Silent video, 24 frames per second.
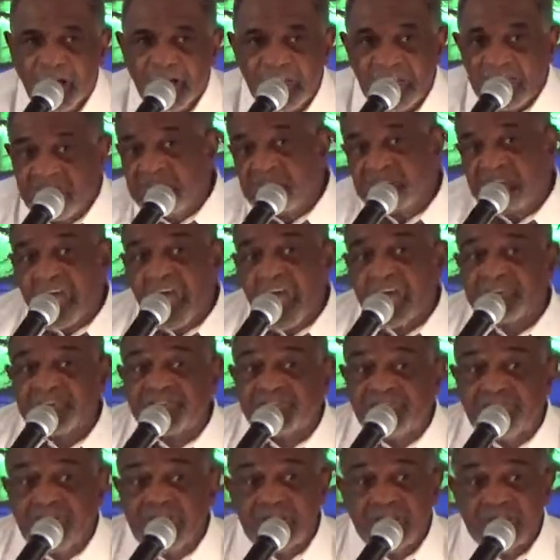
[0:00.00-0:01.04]
you can't
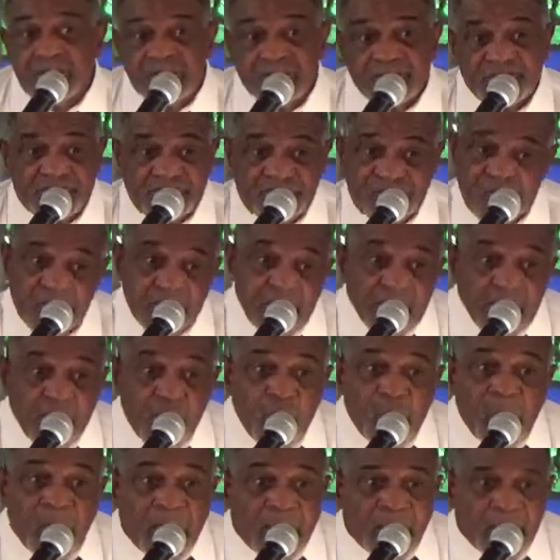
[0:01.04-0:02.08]
judge
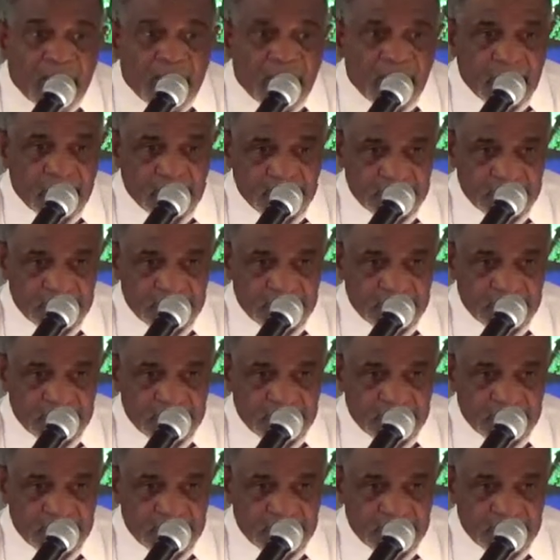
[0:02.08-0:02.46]
nobody.